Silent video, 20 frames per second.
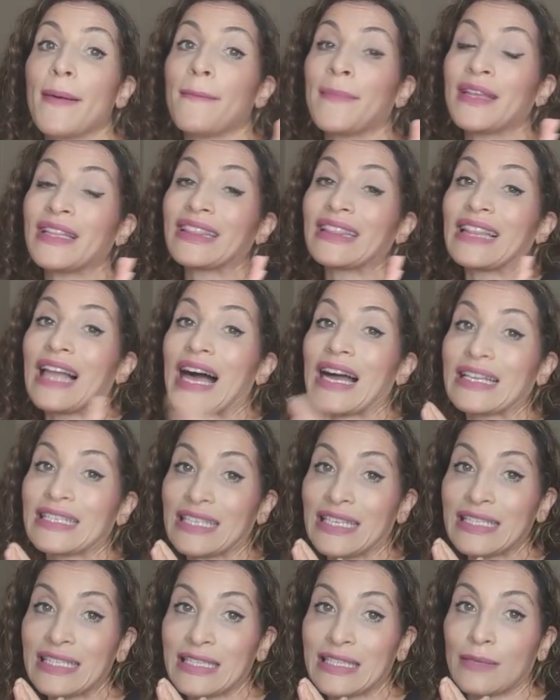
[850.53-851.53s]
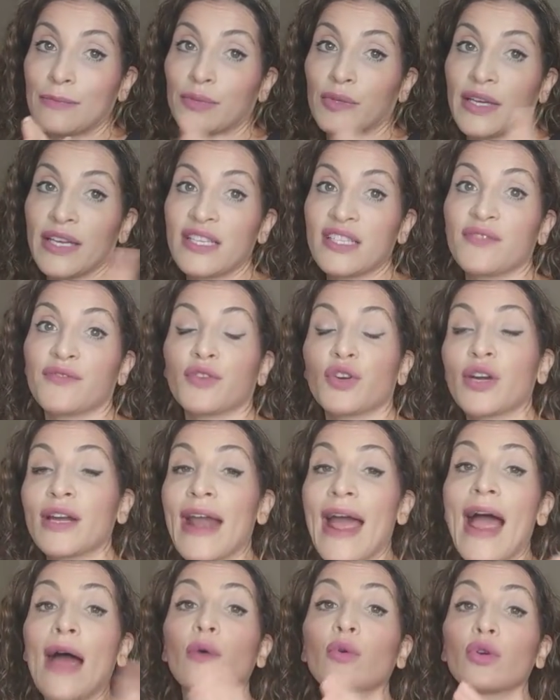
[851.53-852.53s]
be locked in someplace for
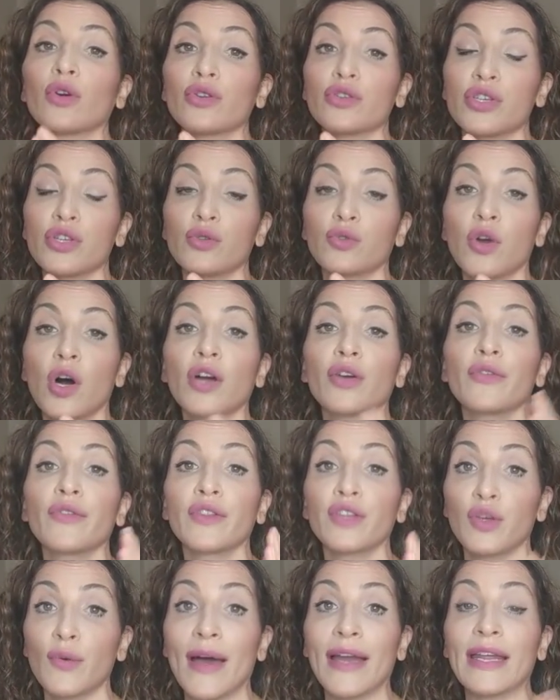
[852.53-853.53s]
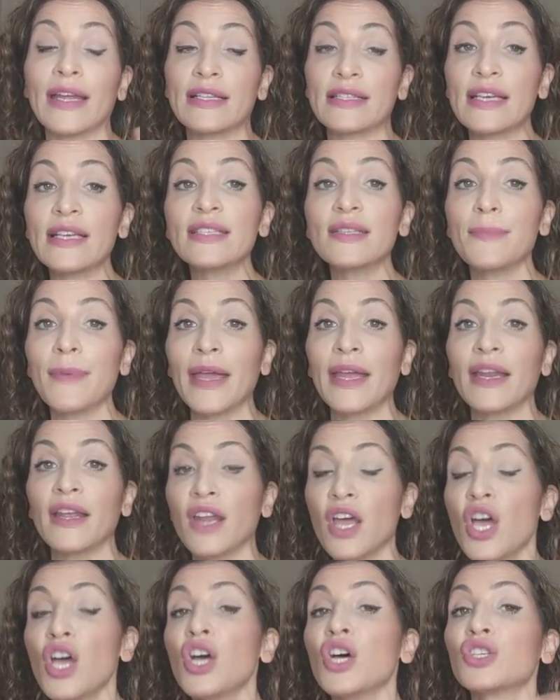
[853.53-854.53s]
an hour or two longer than you had
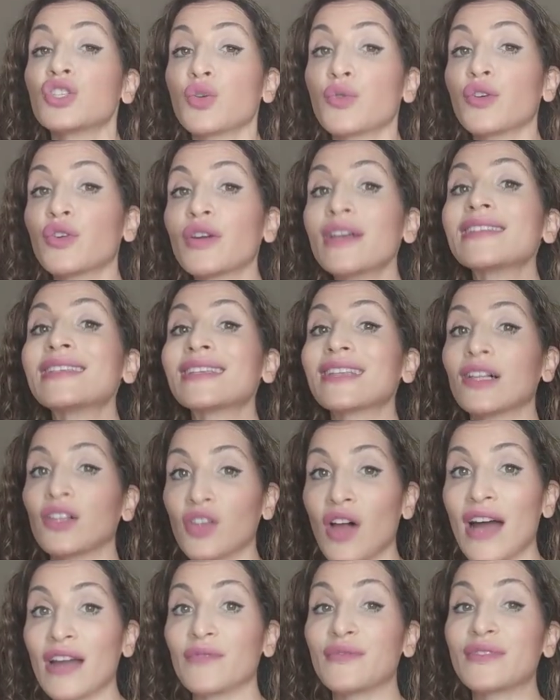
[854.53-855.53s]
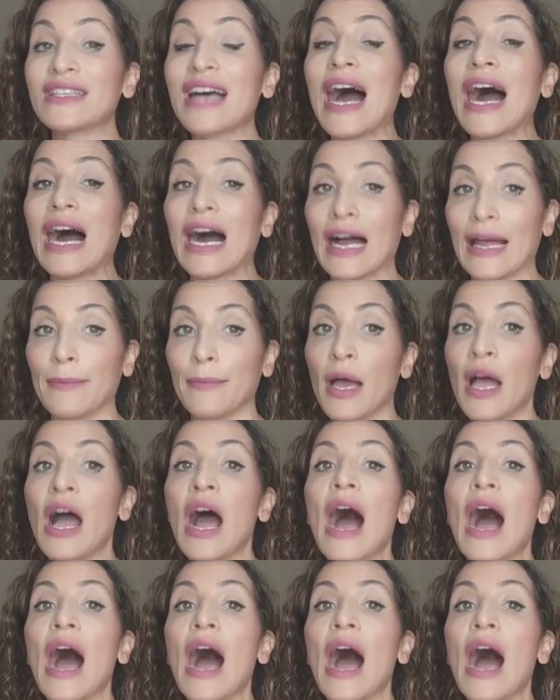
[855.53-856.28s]
anticipated so there isn't a lot of time